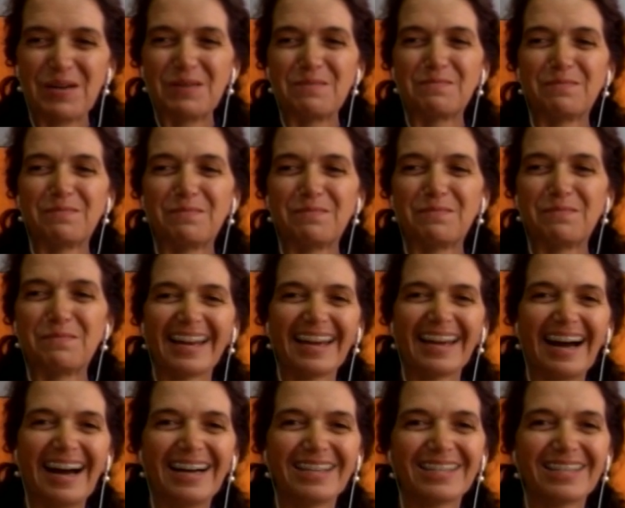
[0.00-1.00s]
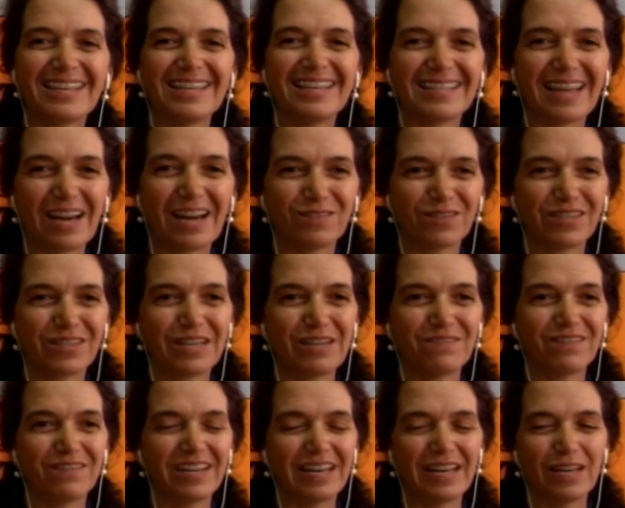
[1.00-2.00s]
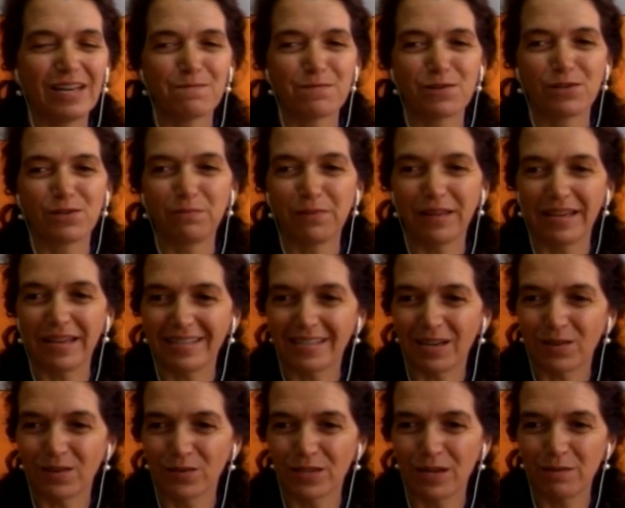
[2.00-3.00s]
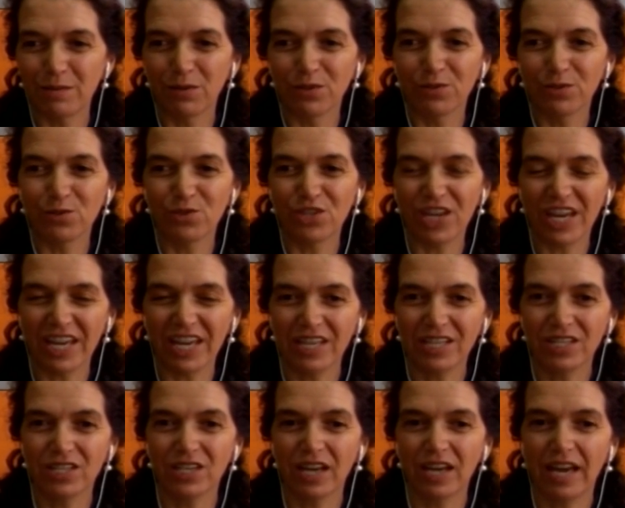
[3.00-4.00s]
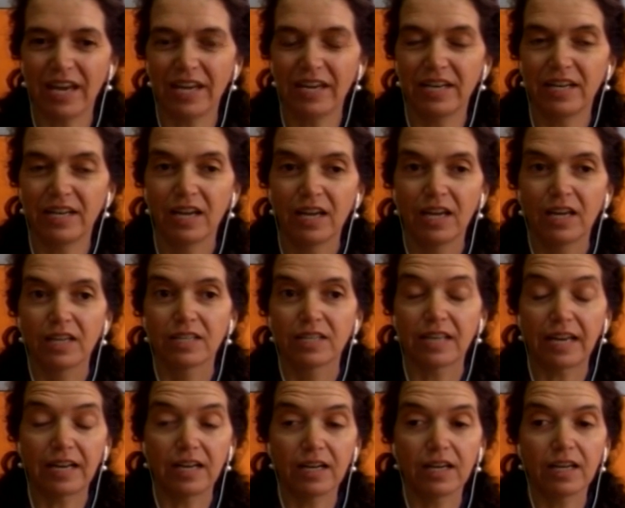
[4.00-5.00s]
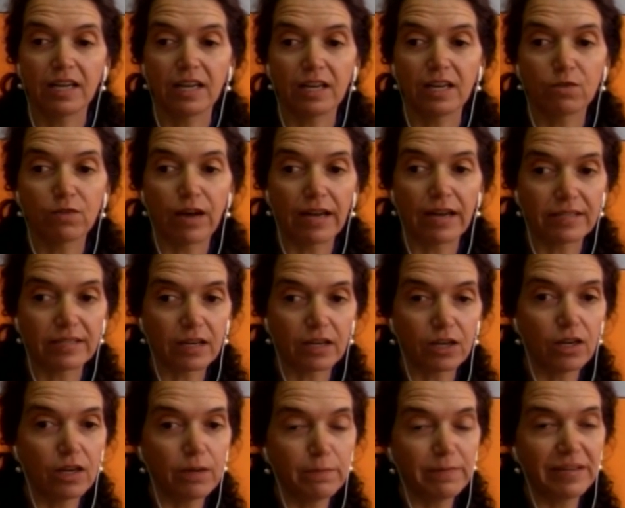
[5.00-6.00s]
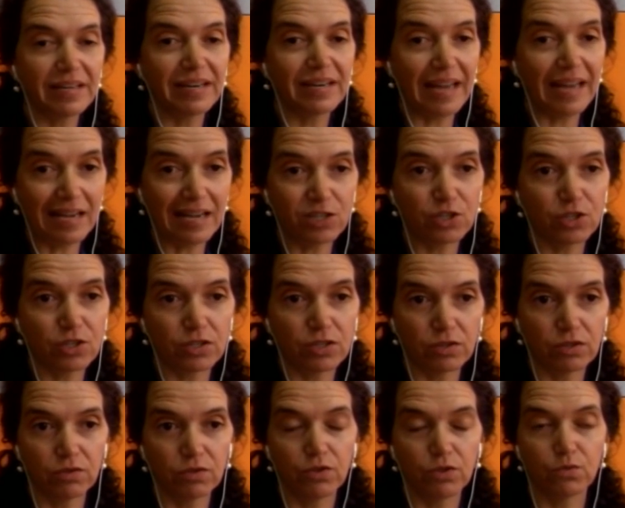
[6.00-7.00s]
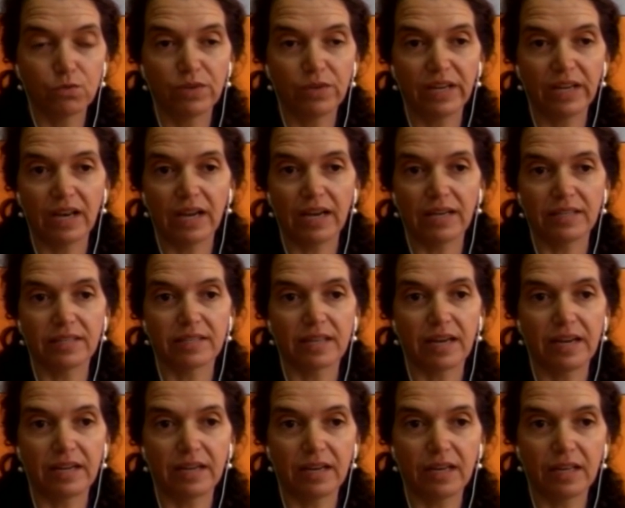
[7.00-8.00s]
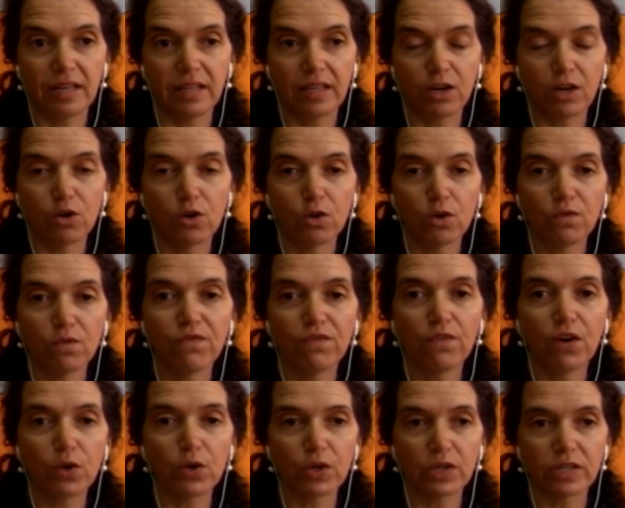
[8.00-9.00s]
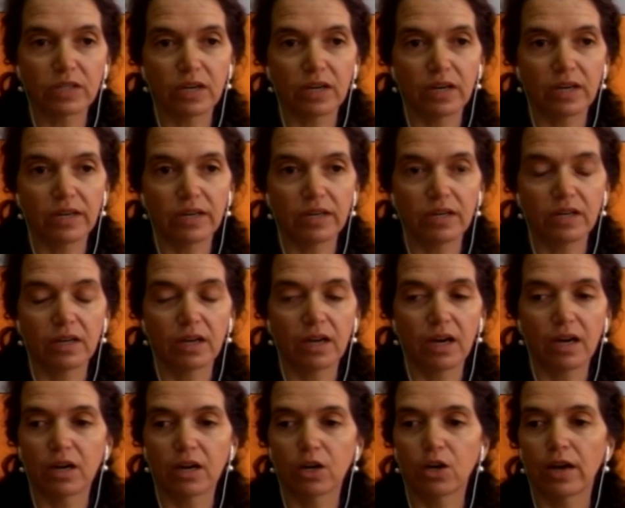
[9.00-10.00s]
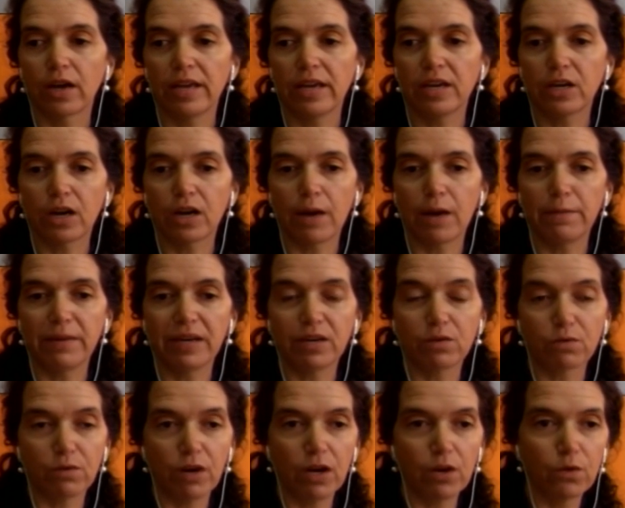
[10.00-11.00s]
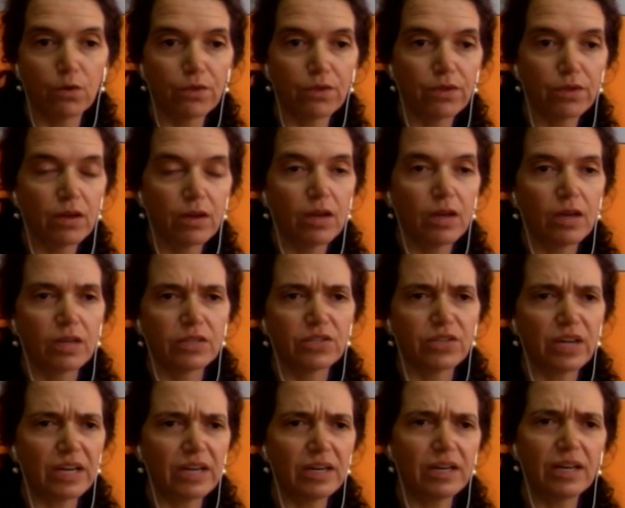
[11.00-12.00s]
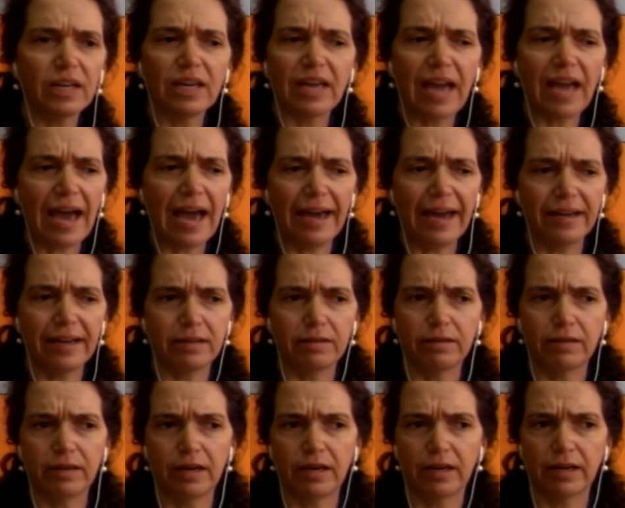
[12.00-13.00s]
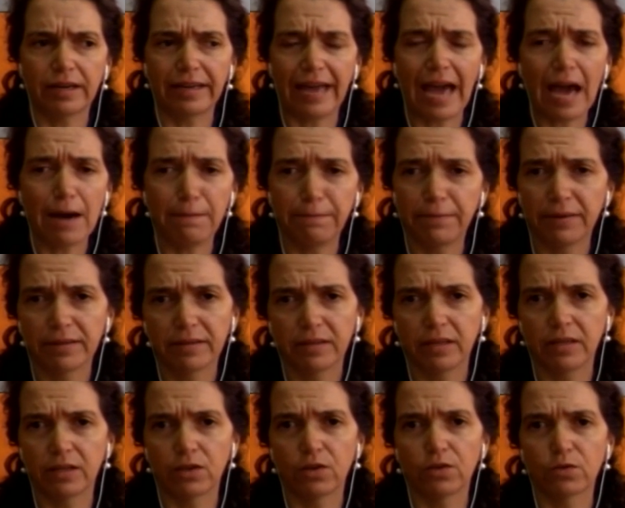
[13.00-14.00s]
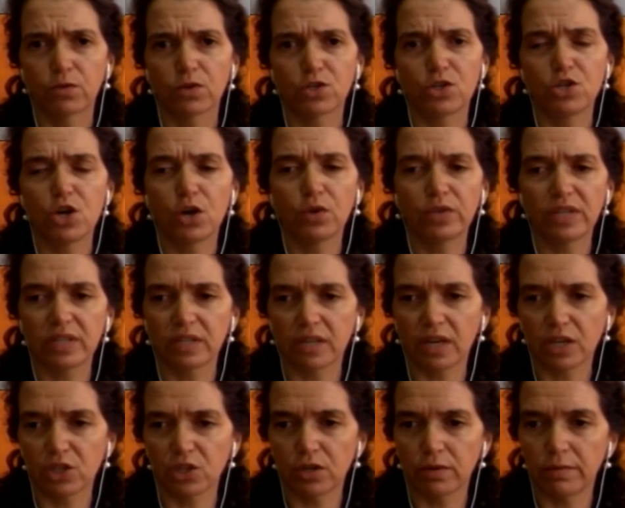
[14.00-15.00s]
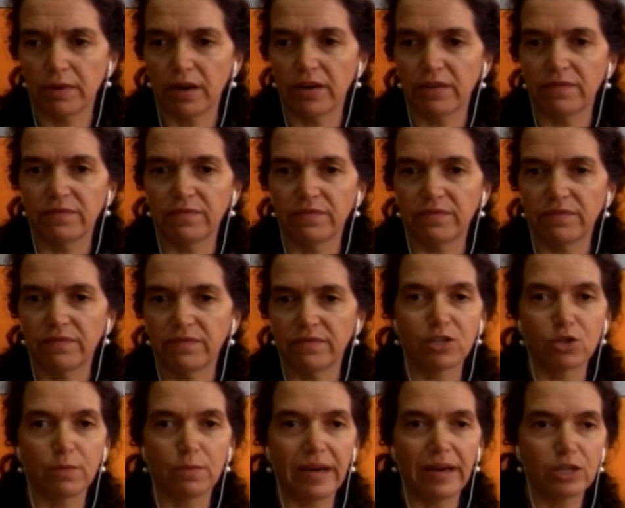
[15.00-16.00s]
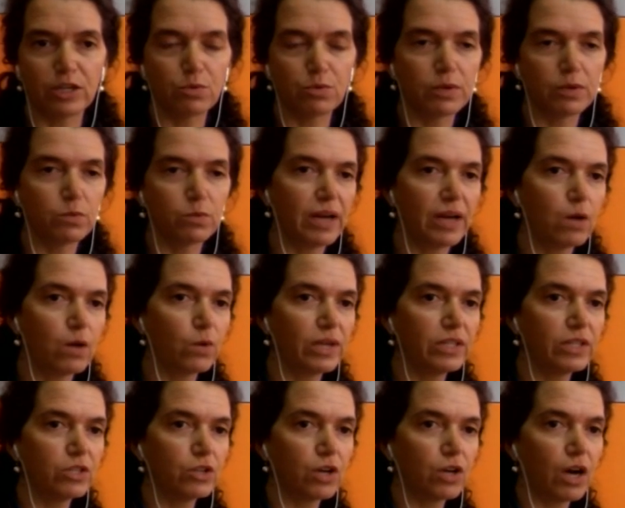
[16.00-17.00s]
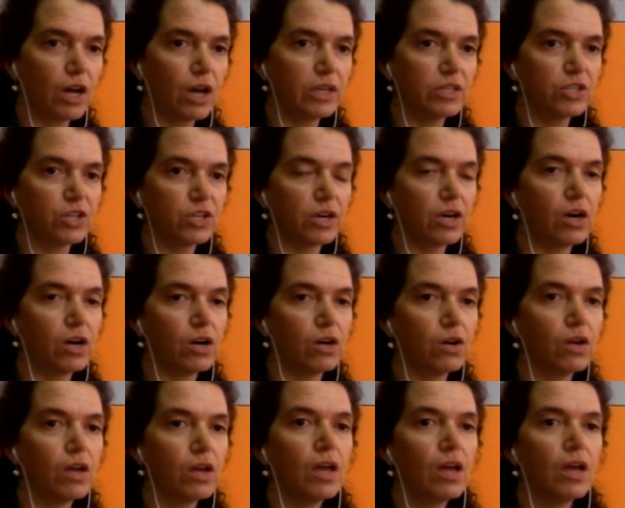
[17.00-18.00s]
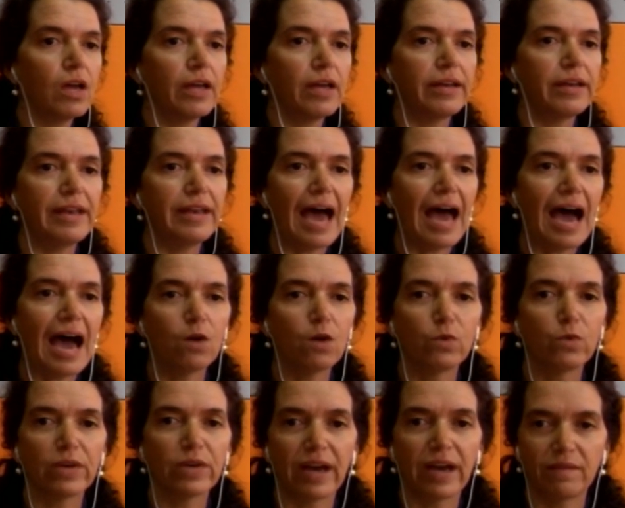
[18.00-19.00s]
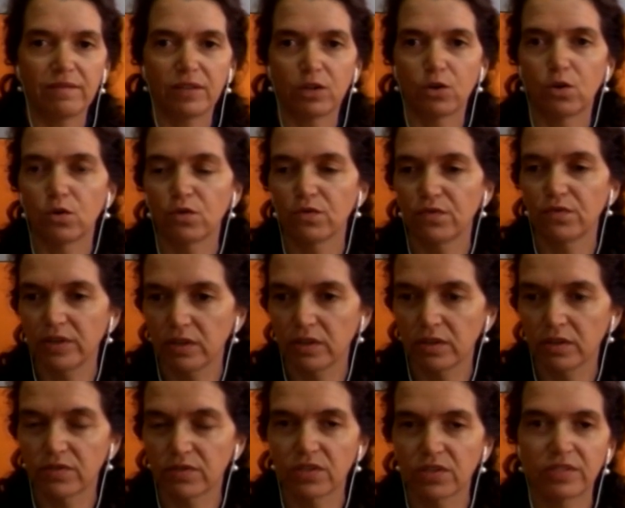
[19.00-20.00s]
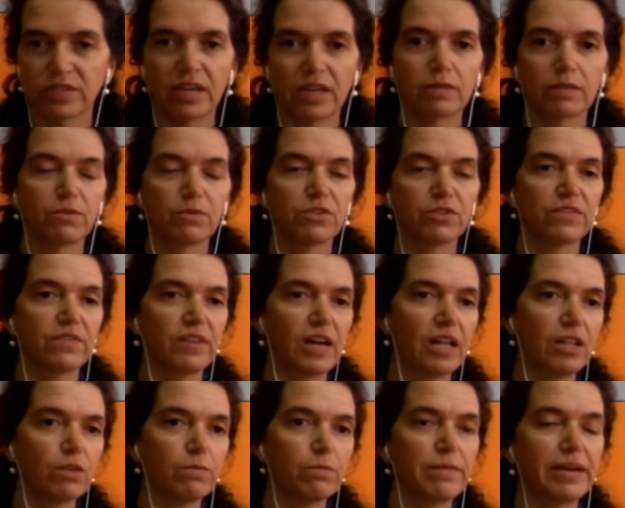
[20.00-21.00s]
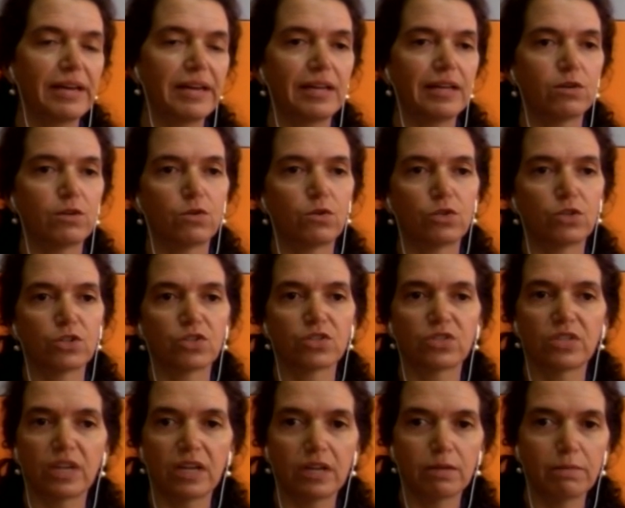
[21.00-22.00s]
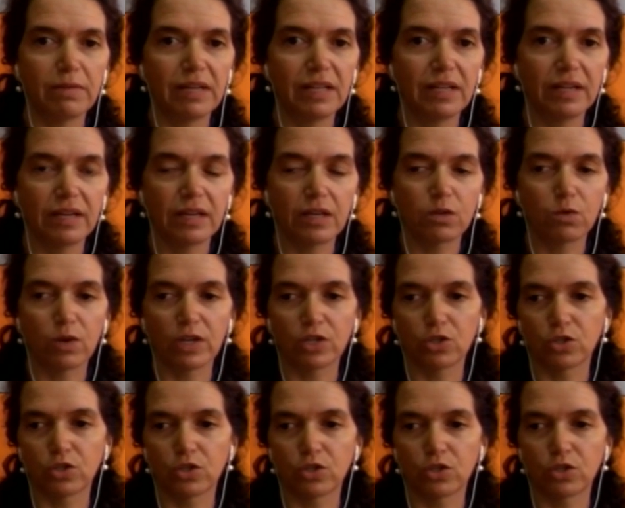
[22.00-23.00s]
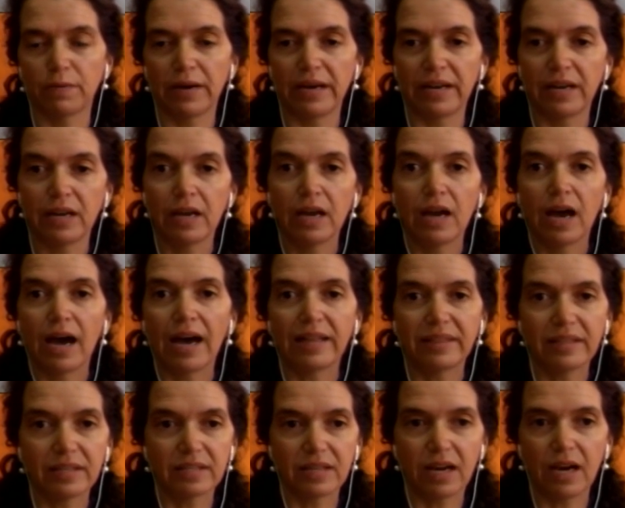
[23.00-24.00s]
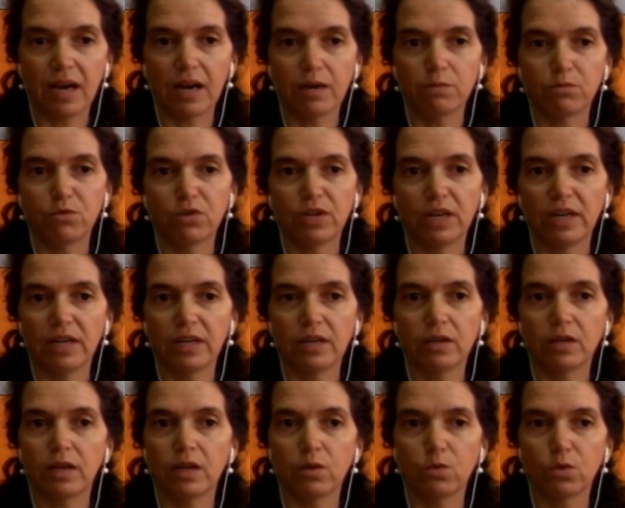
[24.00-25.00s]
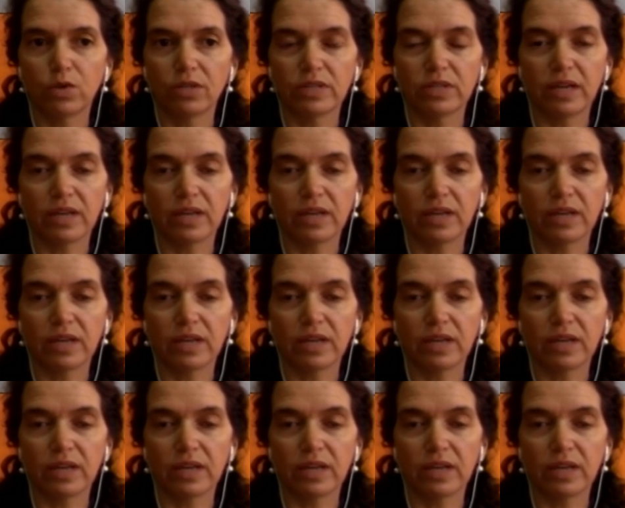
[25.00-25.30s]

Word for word: But uh, since I was in a very liberal place, I was able to change. And suddenly, as a Colombian national, you realize that the whole focus on economic growth suddenly had a, a gap. You know, there was no discussion about environmental management when I went to college at all. Now we have the whole field of sustainable development or sustainability questions. But at the time, really, it was